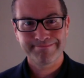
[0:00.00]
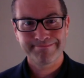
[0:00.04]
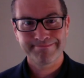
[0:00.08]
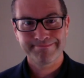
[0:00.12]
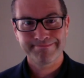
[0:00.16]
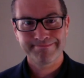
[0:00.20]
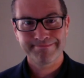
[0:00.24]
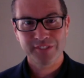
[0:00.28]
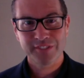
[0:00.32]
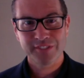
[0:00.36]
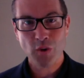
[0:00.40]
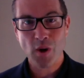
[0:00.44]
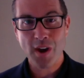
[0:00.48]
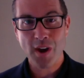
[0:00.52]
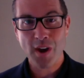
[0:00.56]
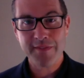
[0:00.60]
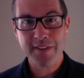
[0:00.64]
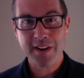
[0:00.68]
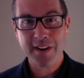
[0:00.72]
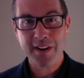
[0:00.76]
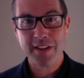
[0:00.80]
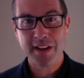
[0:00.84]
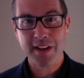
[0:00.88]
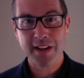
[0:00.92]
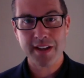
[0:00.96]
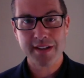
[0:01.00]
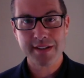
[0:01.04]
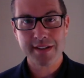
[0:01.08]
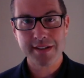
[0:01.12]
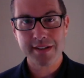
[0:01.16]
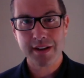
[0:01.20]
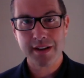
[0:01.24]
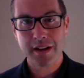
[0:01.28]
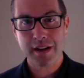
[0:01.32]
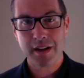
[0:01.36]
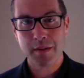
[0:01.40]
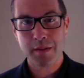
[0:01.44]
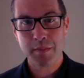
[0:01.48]
So I found that
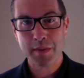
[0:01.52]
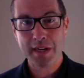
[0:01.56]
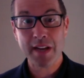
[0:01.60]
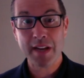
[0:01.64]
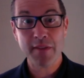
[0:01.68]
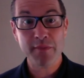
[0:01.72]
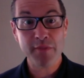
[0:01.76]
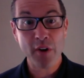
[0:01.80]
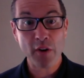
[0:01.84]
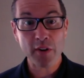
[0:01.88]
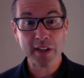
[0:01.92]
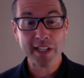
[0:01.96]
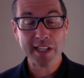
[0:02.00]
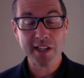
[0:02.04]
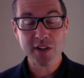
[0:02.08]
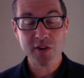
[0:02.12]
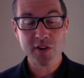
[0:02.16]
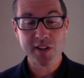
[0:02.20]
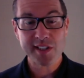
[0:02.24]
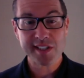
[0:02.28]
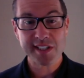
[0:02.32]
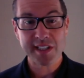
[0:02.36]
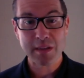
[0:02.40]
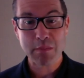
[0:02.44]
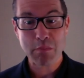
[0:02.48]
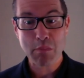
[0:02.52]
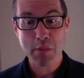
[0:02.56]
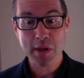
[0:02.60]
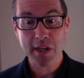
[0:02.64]
clip very interesting